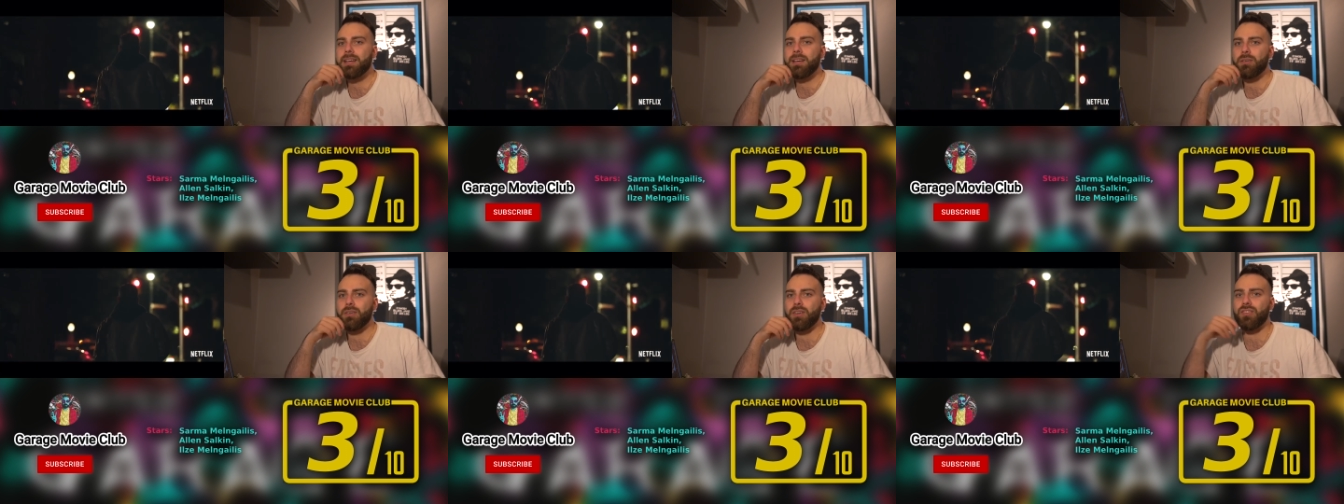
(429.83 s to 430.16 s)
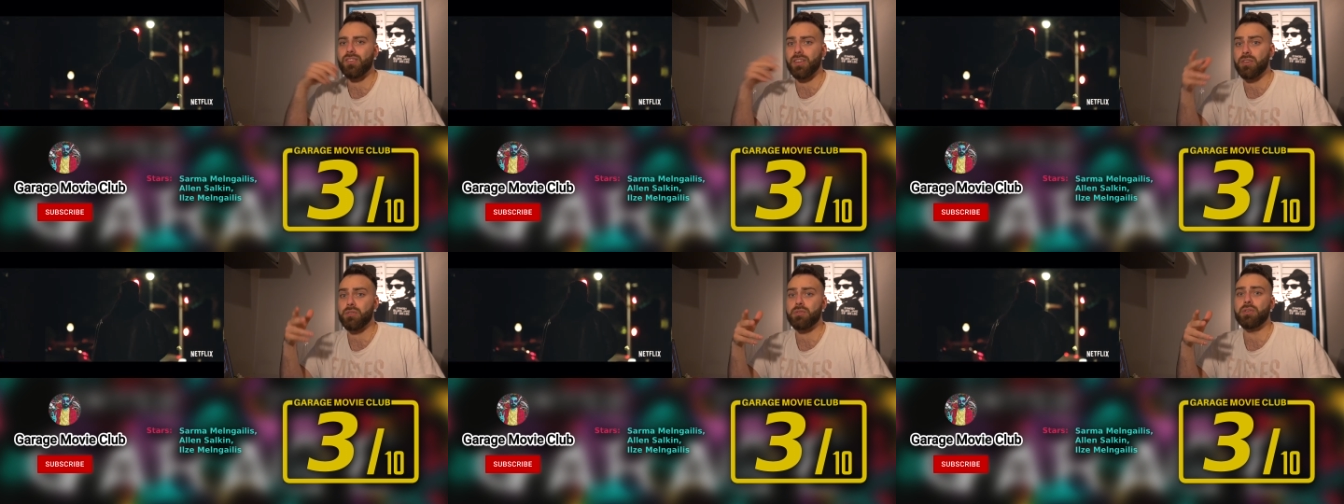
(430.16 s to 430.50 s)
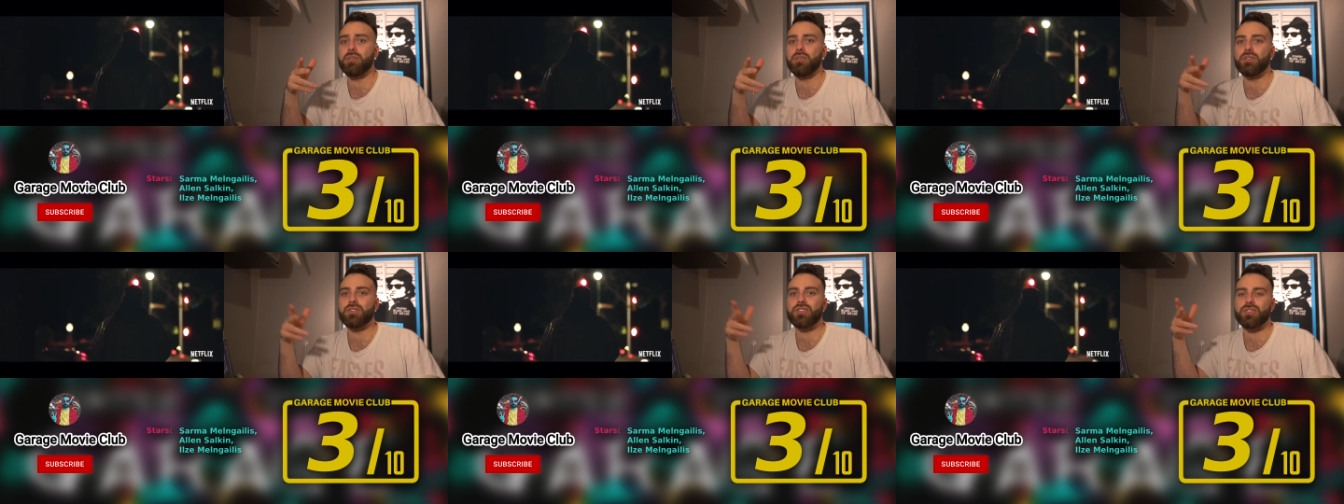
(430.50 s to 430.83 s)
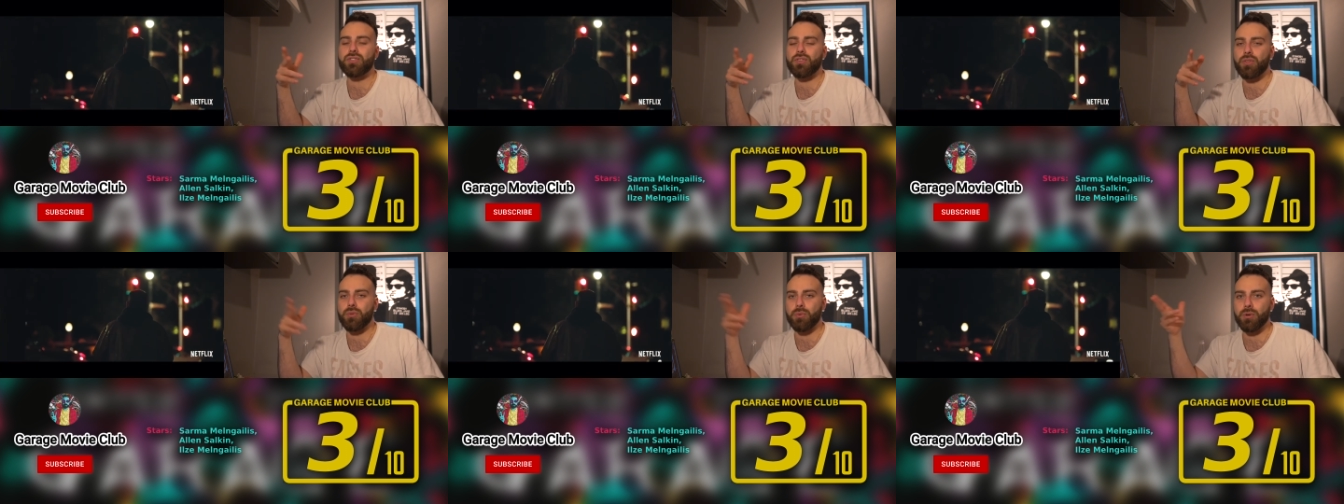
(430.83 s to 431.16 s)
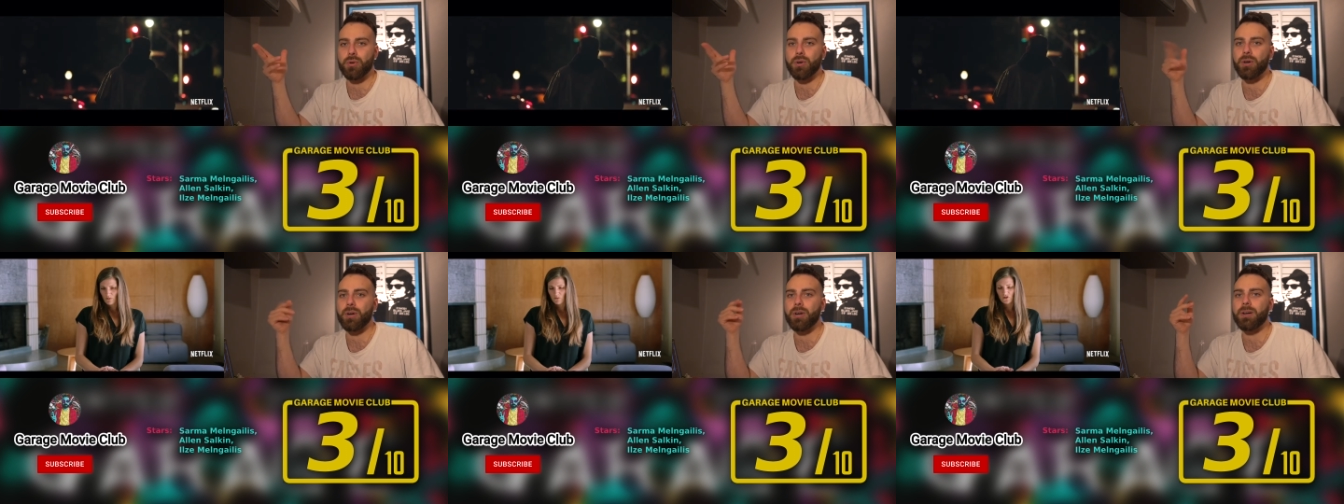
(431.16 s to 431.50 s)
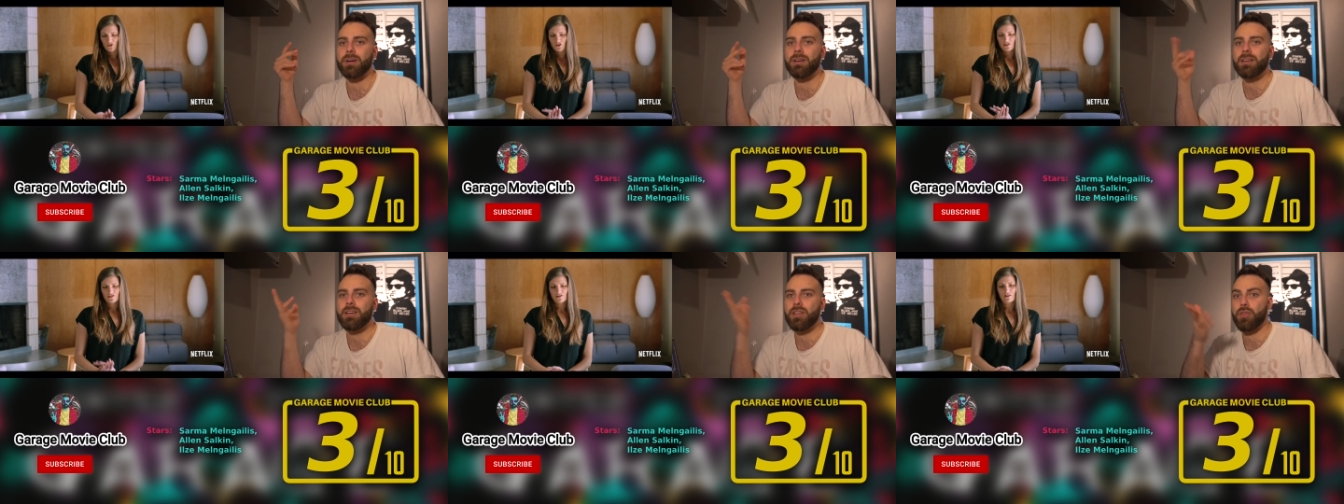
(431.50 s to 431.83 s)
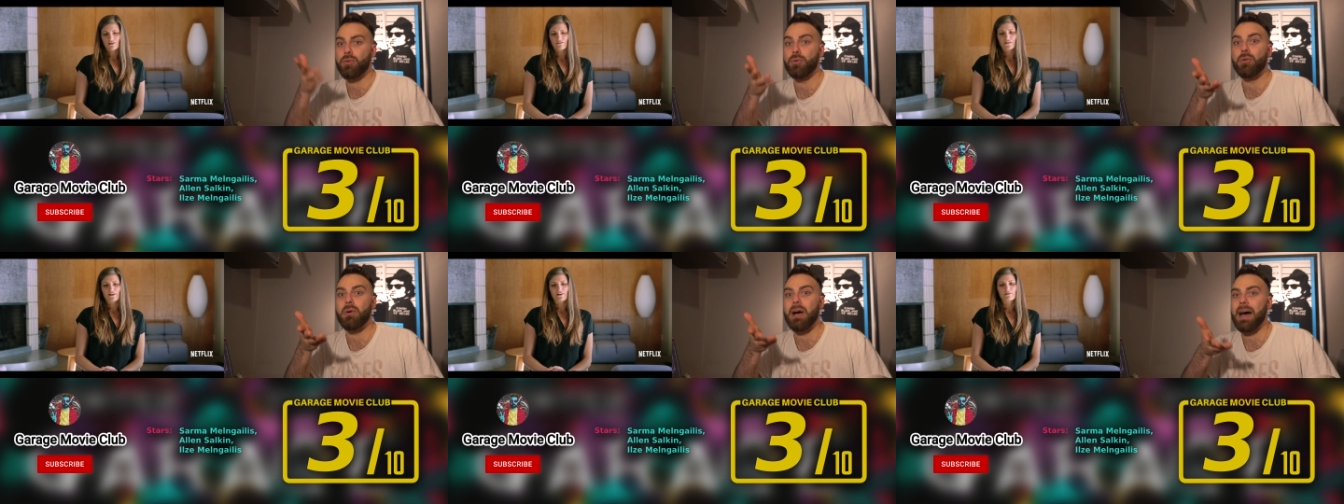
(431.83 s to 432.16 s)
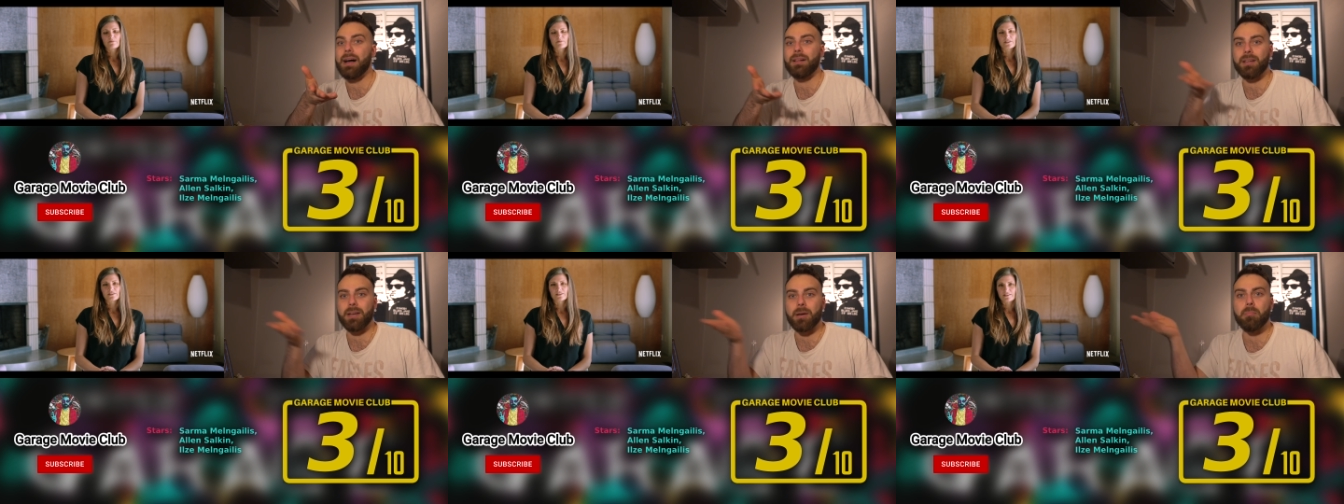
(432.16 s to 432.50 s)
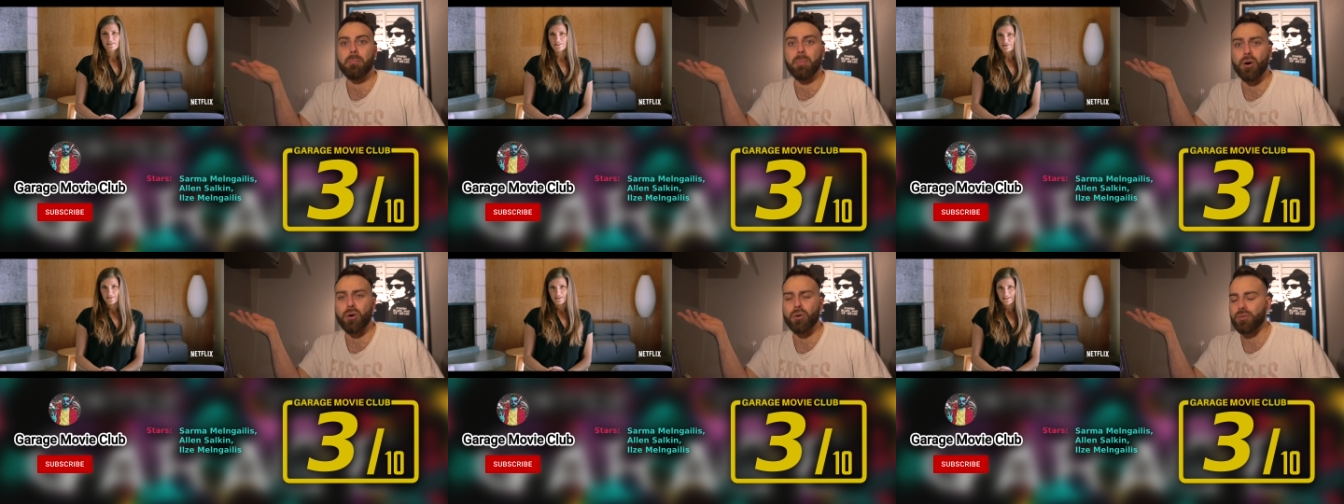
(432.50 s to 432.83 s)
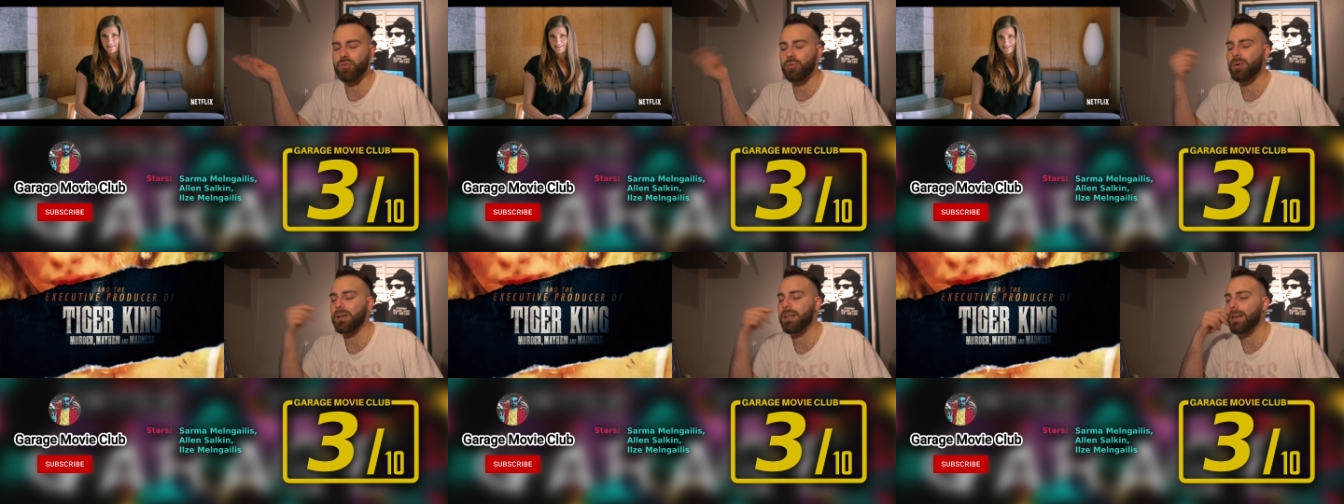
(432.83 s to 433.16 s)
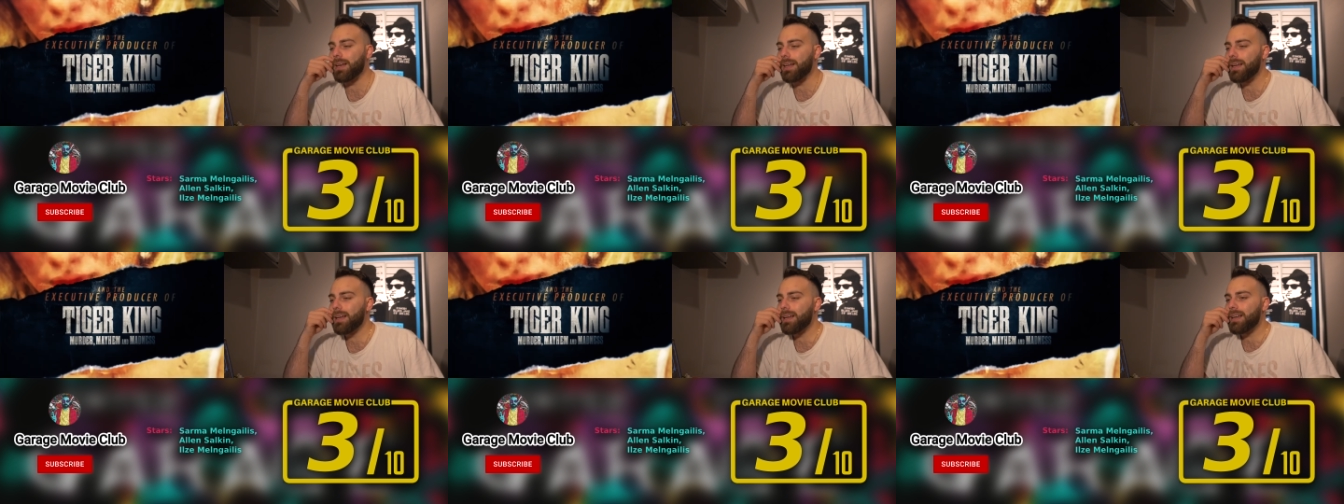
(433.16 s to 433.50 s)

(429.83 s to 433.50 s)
is introduced through Alec Baldwin.